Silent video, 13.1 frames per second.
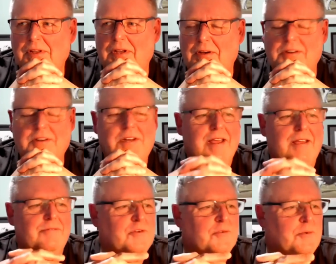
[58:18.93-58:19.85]
I didn't
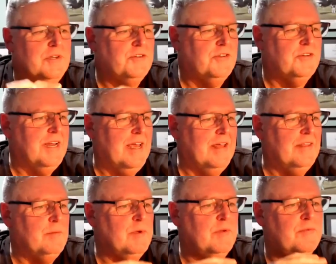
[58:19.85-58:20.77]
have this question down
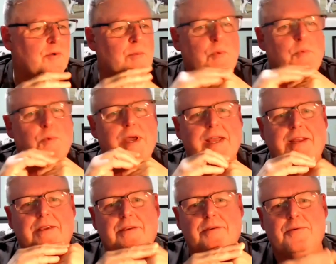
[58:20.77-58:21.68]
there before, but where do
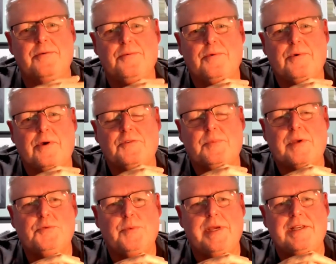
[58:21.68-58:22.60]
you
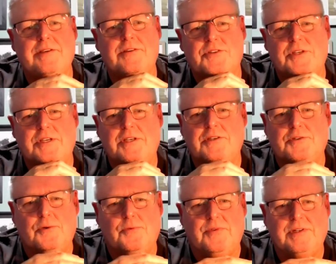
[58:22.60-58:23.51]
see
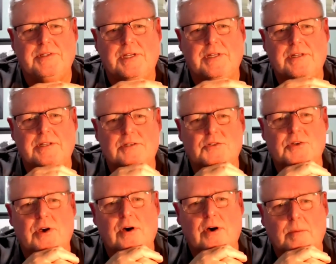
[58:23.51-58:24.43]
yourself in 10 years'
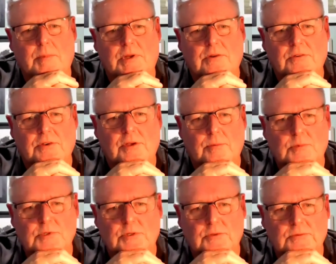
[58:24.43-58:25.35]
time in
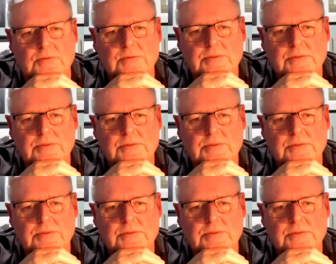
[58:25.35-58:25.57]
terms of